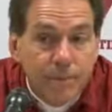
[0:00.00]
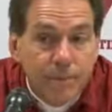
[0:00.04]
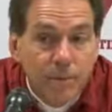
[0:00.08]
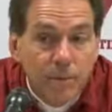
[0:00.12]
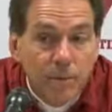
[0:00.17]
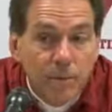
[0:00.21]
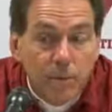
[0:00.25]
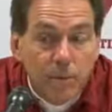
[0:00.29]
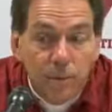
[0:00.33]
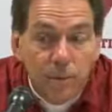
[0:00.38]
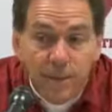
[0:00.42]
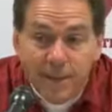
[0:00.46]

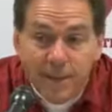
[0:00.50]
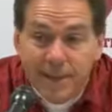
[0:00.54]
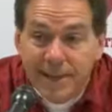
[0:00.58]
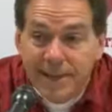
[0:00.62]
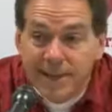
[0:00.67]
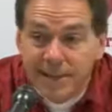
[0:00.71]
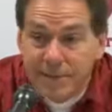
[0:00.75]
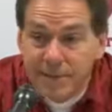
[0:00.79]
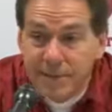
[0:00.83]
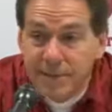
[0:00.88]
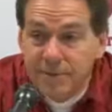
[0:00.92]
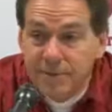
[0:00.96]
What did I
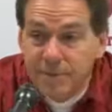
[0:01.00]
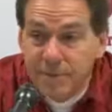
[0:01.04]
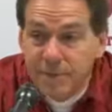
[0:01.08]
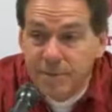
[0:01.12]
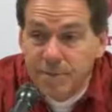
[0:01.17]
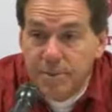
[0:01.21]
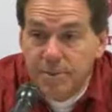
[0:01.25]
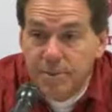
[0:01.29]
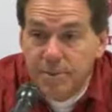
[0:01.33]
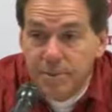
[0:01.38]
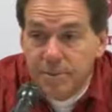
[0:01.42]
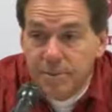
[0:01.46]
see from
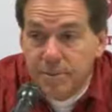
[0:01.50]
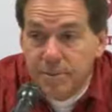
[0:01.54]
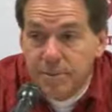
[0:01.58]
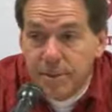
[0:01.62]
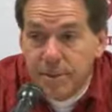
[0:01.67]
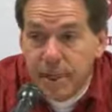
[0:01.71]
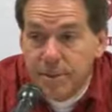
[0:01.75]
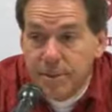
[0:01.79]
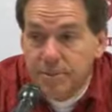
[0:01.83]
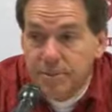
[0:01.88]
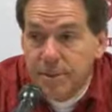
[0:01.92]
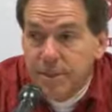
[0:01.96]
them? From
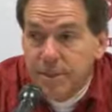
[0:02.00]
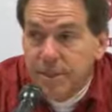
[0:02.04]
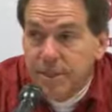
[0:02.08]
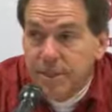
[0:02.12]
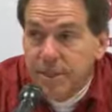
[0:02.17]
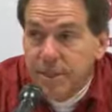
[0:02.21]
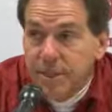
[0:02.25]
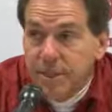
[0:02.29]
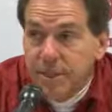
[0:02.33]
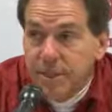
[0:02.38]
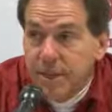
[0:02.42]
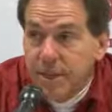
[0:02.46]
the I've been
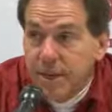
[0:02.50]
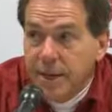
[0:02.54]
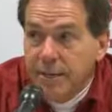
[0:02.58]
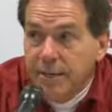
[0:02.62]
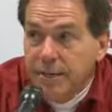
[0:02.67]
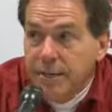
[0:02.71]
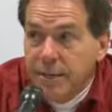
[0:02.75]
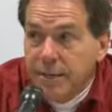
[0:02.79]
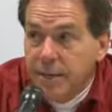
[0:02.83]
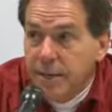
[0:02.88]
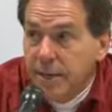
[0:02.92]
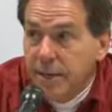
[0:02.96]
seeing
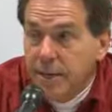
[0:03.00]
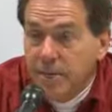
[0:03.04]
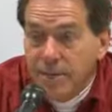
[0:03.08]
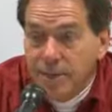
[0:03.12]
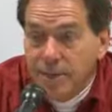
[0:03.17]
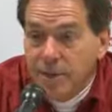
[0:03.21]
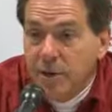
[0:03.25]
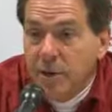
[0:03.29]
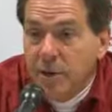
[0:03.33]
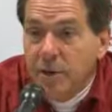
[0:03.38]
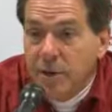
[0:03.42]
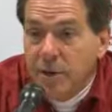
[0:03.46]
everything I've
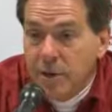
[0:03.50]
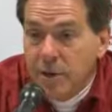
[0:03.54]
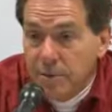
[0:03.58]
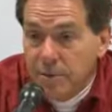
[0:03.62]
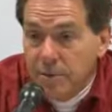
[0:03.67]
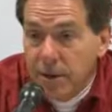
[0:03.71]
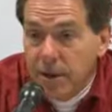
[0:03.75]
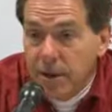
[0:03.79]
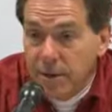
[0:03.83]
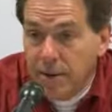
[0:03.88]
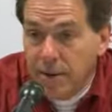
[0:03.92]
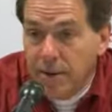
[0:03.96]
been talking
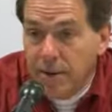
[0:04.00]
about.